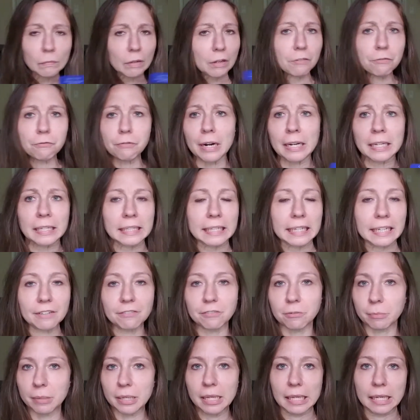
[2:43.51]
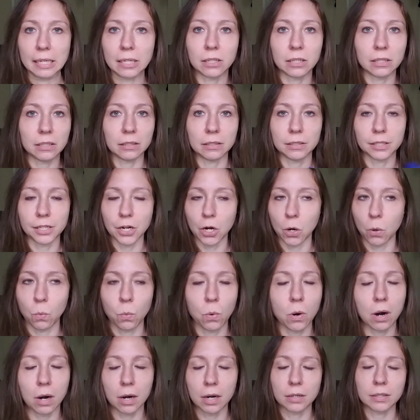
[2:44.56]
friendly, familial, you know,
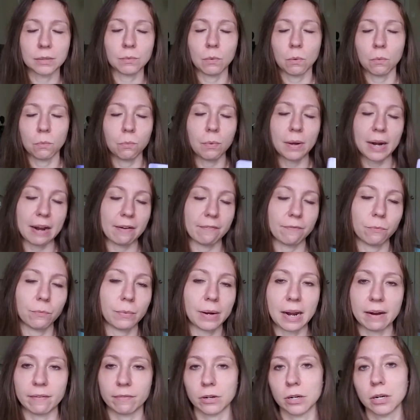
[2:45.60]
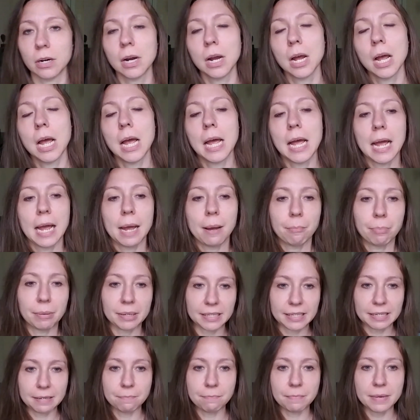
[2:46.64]
work, whatever, whatever. But
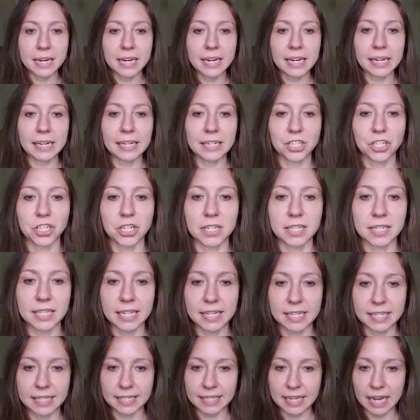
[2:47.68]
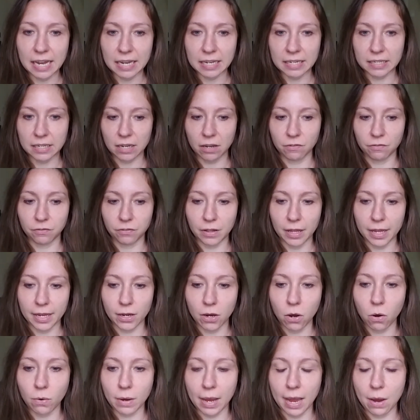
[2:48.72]
to me, it's just this sense of like,
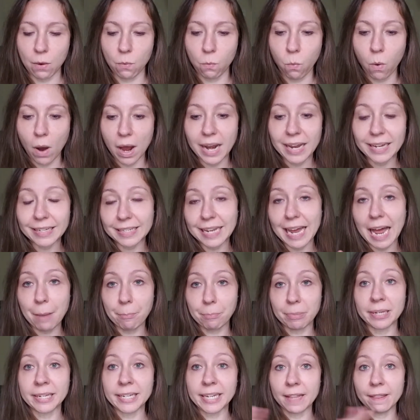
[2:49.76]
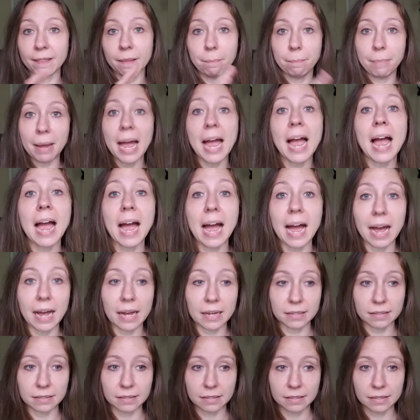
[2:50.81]
okay, what has happened in the
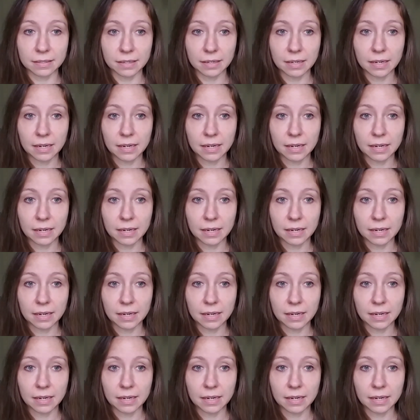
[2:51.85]
past